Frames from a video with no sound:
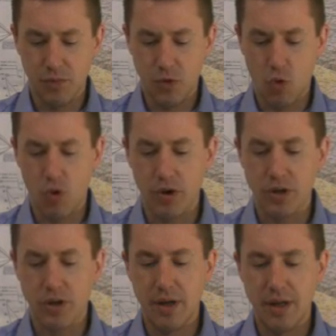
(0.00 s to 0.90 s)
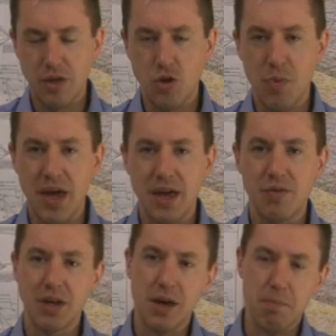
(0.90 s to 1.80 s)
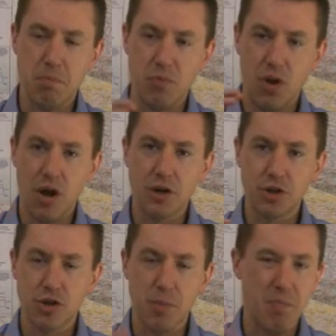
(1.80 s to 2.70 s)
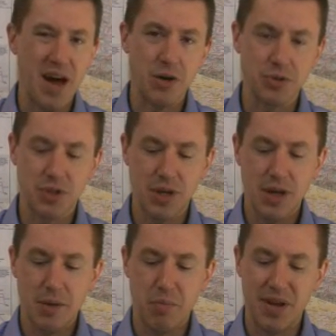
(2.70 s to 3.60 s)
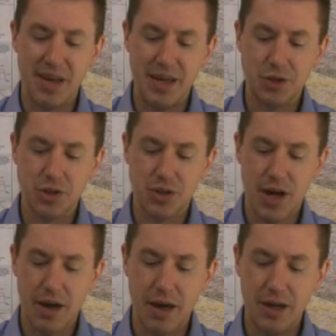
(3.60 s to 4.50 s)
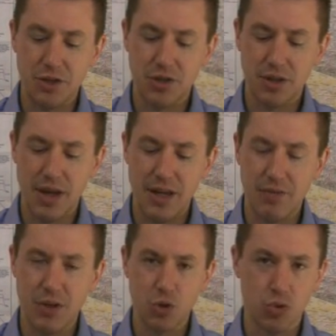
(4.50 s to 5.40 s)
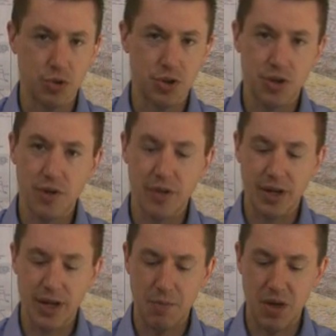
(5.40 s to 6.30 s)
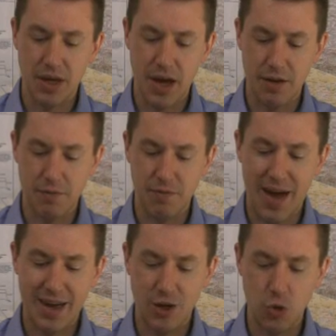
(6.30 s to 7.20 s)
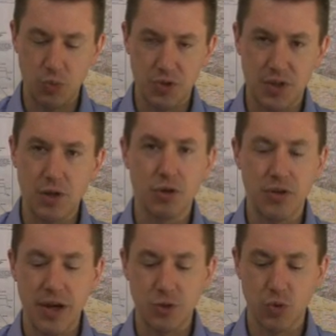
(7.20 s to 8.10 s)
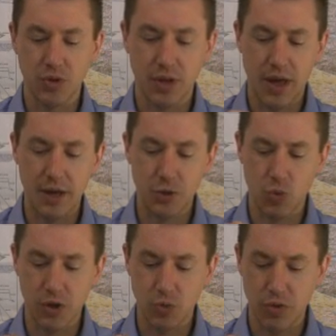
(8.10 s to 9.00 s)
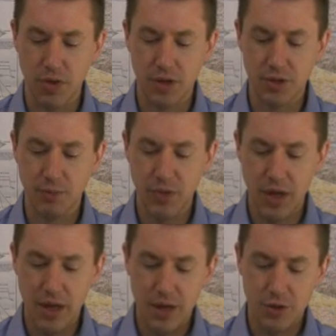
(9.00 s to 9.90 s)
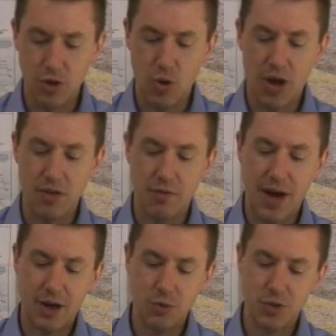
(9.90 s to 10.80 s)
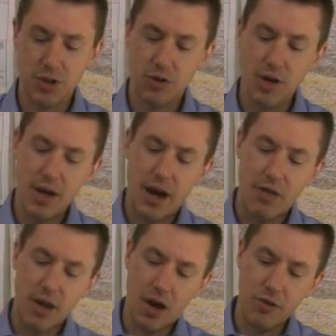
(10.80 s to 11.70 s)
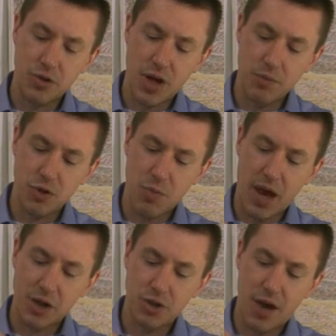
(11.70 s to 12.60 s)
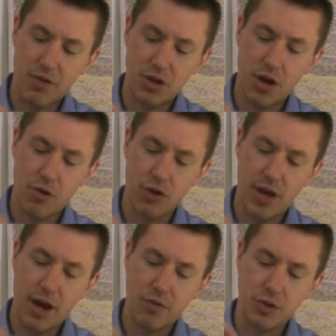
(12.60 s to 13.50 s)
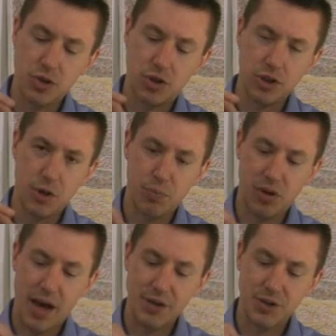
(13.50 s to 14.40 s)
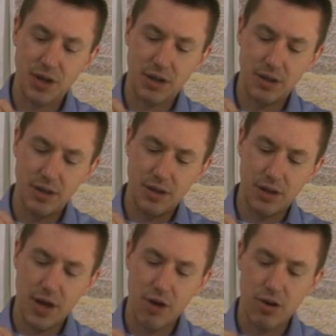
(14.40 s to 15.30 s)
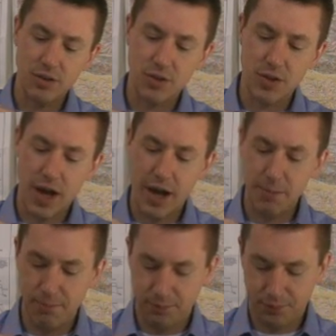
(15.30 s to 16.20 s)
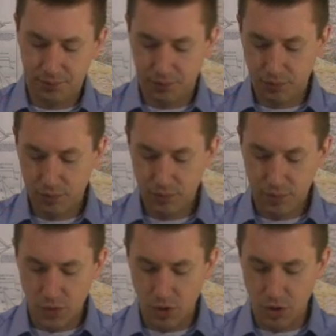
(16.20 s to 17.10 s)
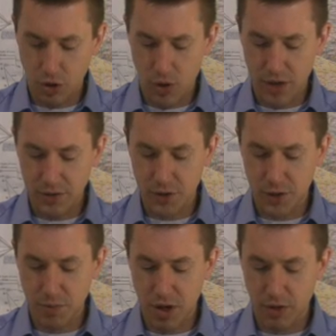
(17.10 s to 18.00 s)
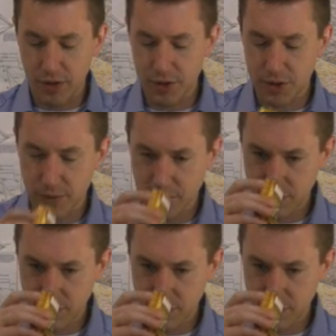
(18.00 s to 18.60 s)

or you may even get larger amounts, but each individual serving can be kind of vacuum sealed, and that's what the case was with this. So you had the vacuum seal, and then other times you may actually have another layer, this clear plastic layer inside. I'm going to go ahead and smell this.